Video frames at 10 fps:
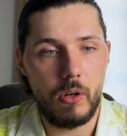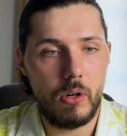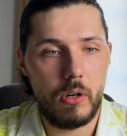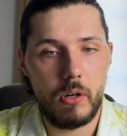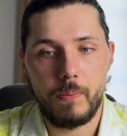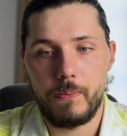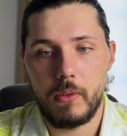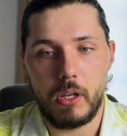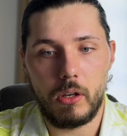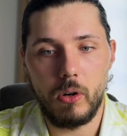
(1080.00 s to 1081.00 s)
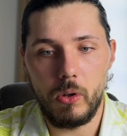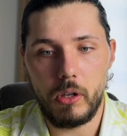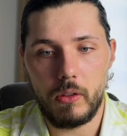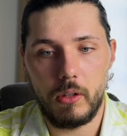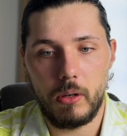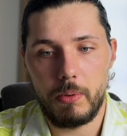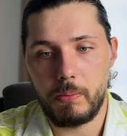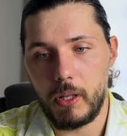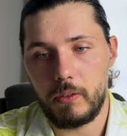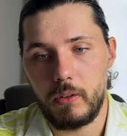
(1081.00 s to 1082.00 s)
are like calling the
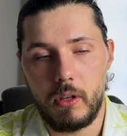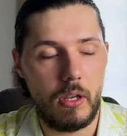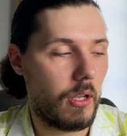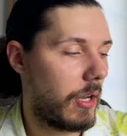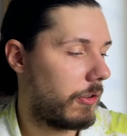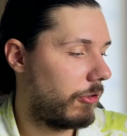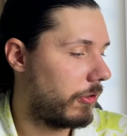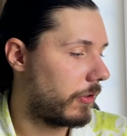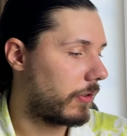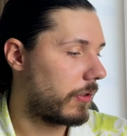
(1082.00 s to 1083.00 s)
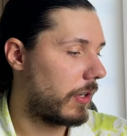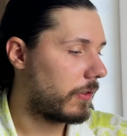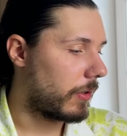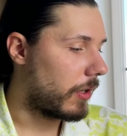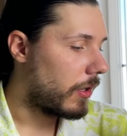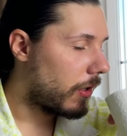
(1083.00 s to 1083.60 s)
Perplexity AI, Jesus Christ, okay.